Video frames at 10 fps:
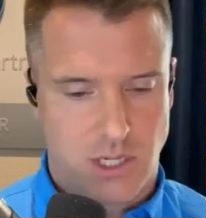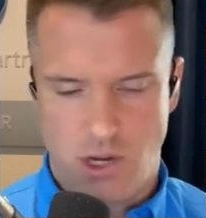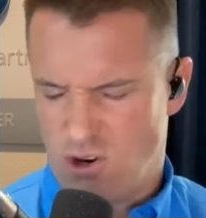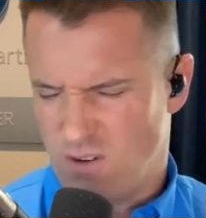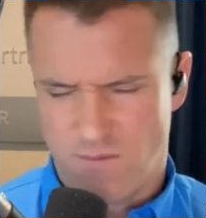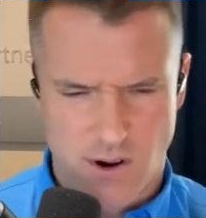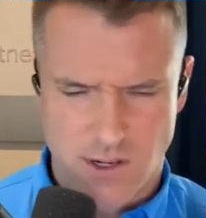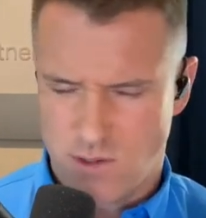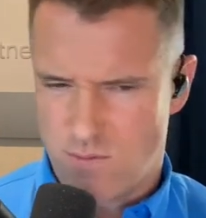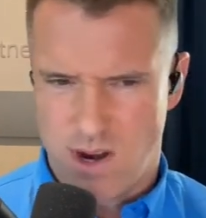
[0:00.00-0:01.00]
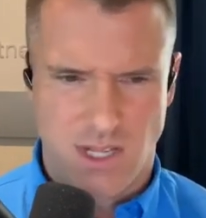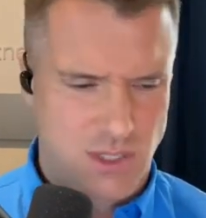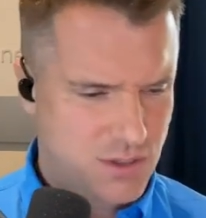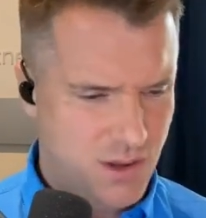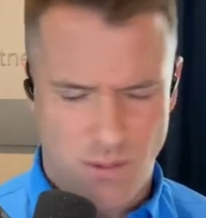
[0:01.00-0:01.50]
Your conversion
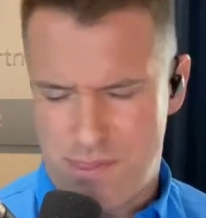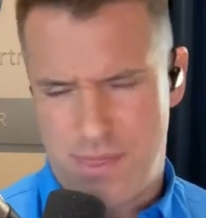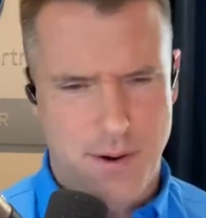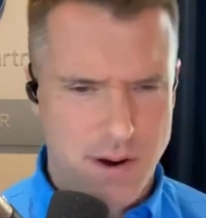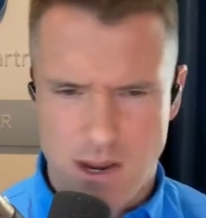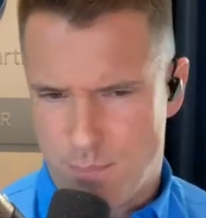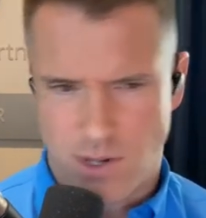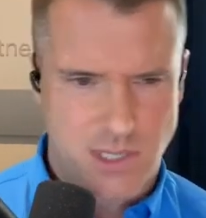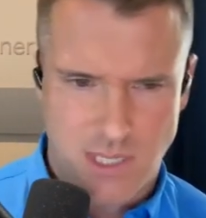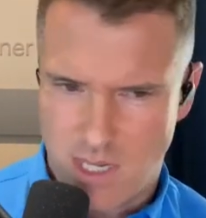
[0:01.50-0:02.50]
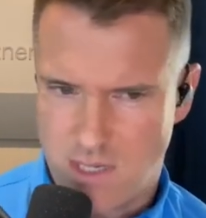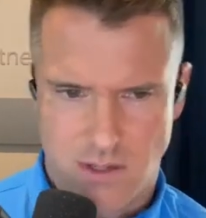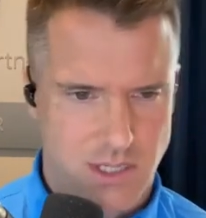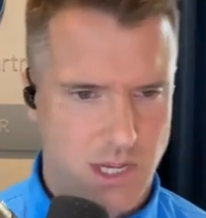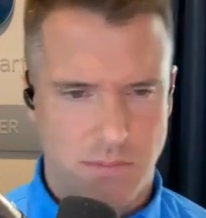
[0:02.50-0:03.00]
rates, 30% or
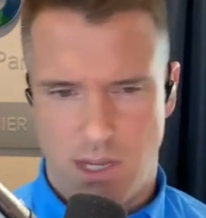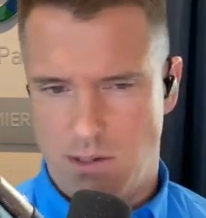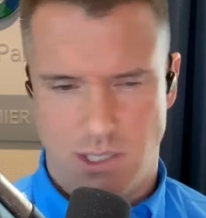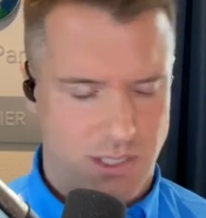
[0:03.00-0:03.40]
something.